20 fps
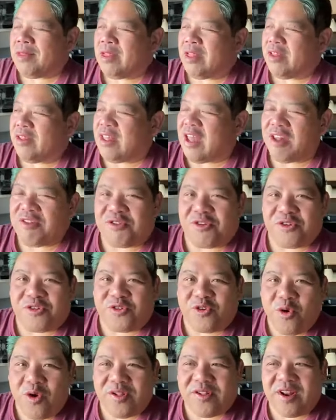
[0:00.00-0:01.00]
Taster's
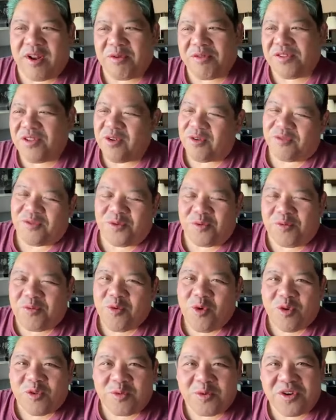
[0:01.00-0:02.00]
Choice, and I was, of
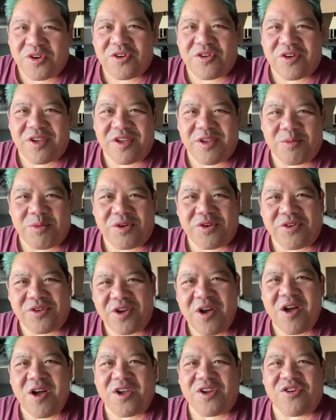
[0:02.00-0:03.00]
course, when you're
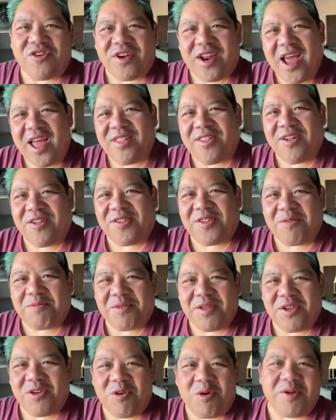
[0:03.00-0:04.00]
young and your dad does something,
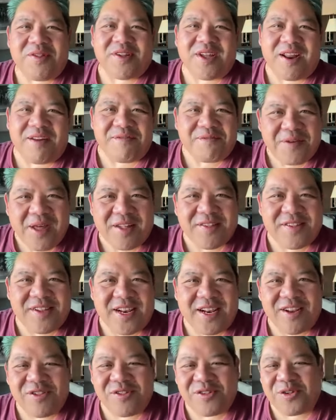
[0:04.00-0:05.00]
you're always kind of
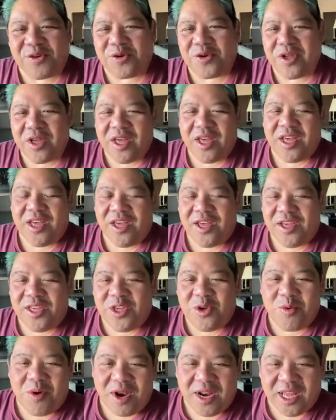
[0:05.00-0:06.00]
fascinated, so you
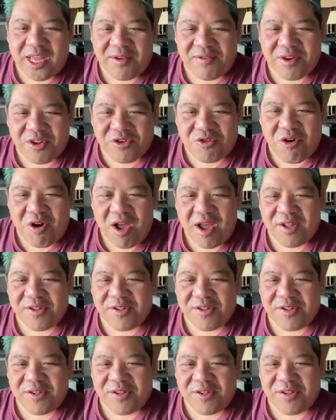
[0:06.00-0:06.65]
want to give it a try.